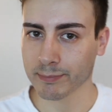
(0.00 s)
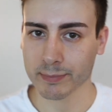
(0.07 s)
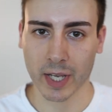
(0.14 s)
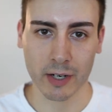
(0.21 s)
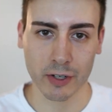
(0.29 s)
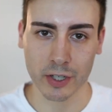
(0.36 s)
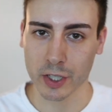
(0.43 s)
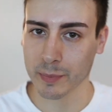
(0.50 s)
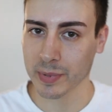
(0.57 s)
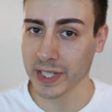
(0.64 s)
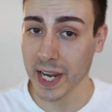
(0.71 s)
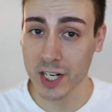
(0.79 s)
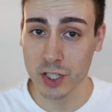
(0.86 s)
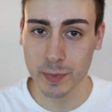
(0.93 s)
I don't know, your
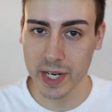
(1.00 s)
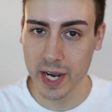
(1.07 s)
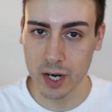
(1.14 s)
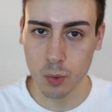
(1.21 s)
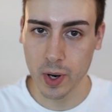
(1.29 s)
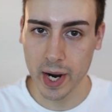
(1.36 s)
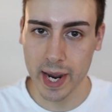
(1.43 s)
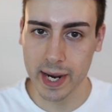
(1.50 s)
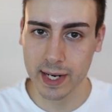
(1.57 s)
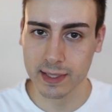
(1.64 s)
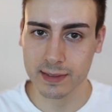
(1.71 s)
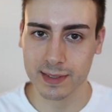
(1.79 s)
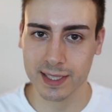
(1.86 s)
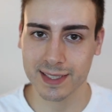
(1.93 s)
pH be out of whack.
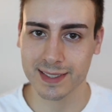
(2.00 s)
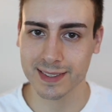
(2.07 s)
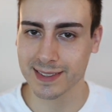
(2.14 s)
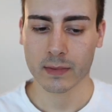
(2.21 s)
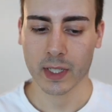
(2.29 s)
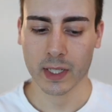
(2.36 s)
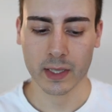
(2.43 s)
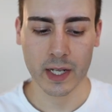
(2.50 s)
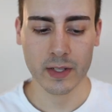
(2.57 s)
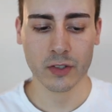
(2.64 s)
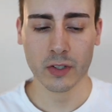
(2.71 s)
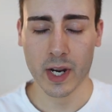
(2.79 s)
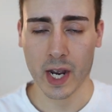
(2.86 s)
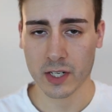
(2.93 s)
The
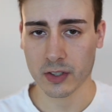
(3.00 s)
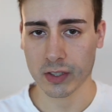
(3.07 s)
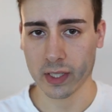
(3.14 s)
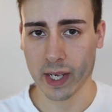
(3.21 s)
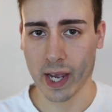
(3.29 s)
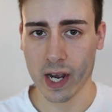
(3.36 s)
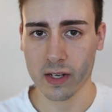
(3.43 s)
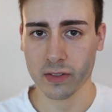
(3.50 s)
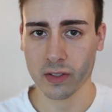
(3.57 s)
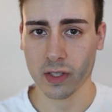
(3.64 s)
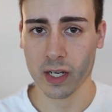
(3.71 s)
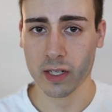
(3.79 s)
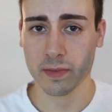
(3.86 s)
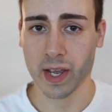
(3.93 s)
cleanser actually has a
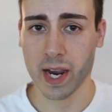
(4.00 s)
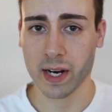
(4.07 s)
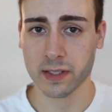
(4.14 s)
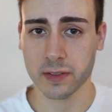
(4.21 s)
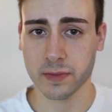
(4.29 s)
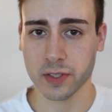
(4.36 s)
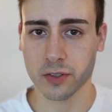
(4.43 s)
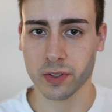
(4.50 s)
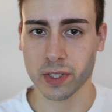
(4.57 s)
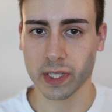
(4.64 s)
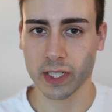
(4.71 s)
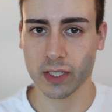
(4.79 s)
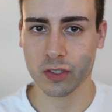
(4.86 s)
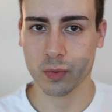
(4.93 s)
lot of active
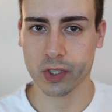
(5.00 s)
ingredients,